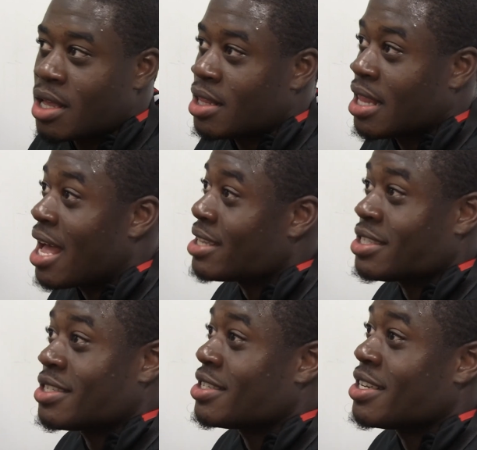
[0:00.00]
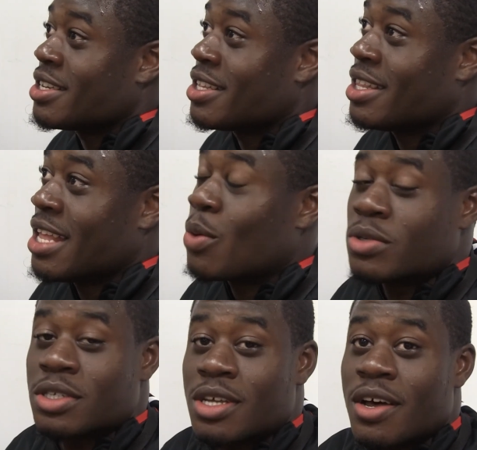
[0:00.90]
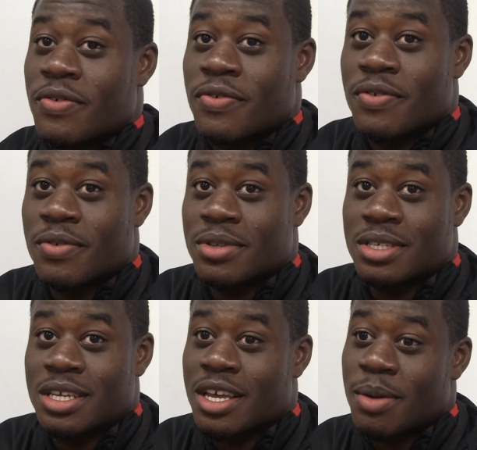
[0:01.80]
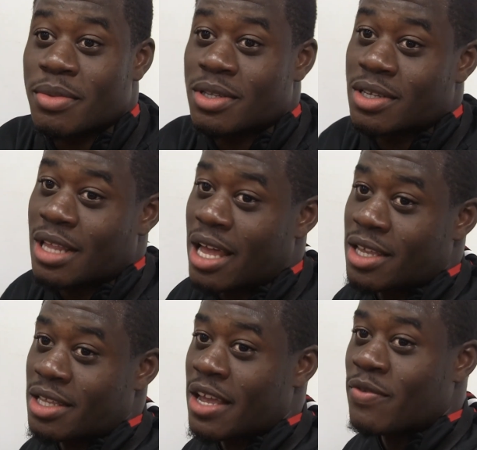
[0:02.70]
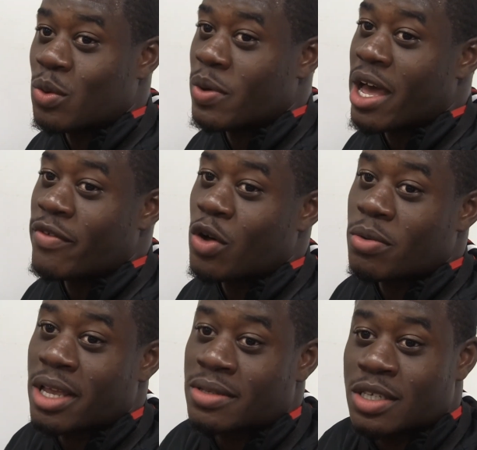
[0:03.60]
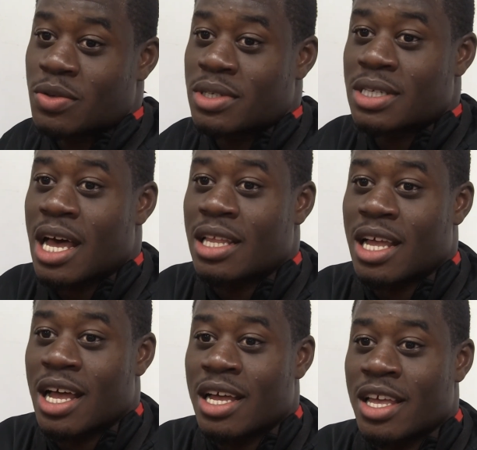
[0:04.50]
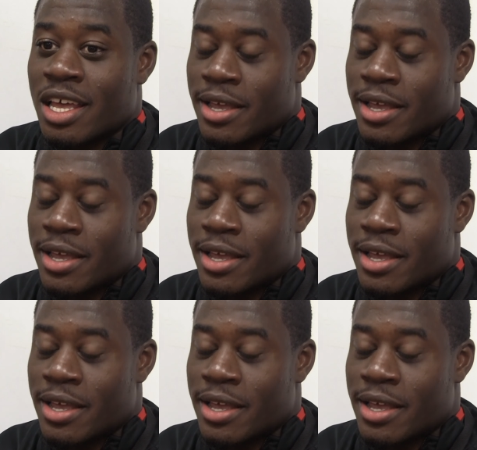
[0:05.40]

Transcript: Last year, that was tough to come in. Like, definitely we have home games sitting on the sideline.